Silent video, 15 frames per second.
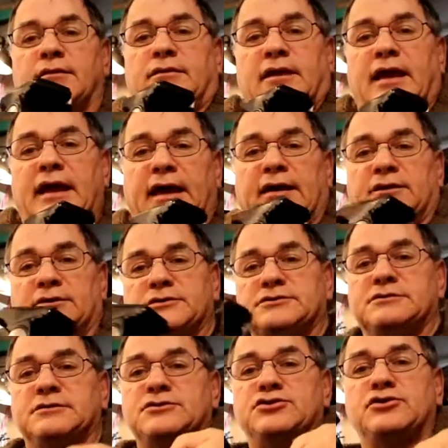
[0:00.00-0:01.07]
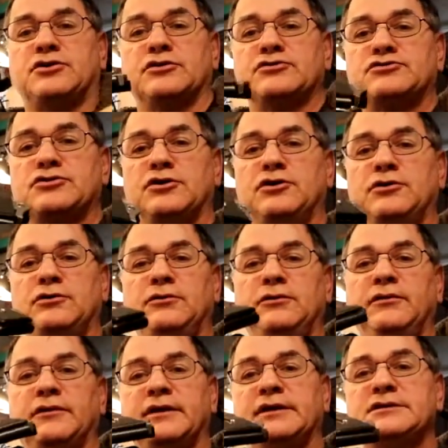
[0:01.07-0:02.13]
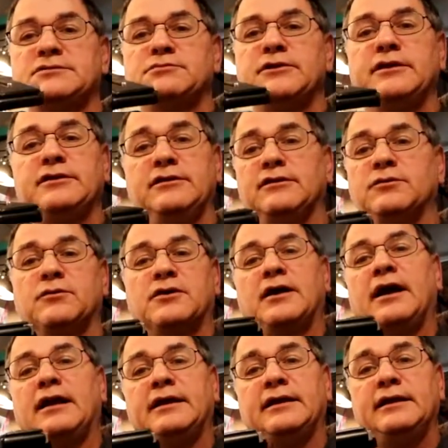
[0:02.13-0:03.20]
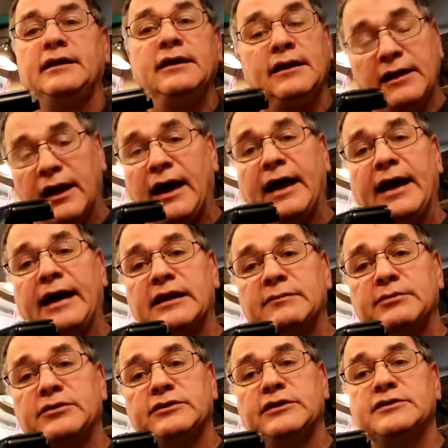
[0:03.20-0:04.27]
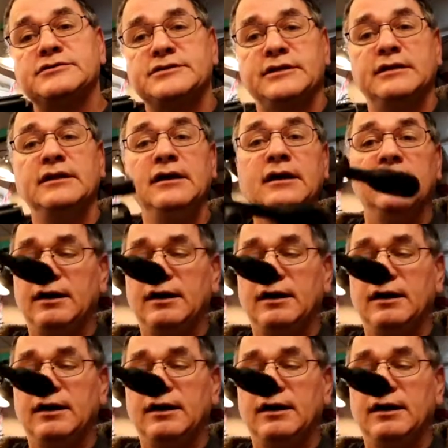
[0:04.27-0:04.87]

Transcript: the handles that you control this with were not in it. I had to put those in.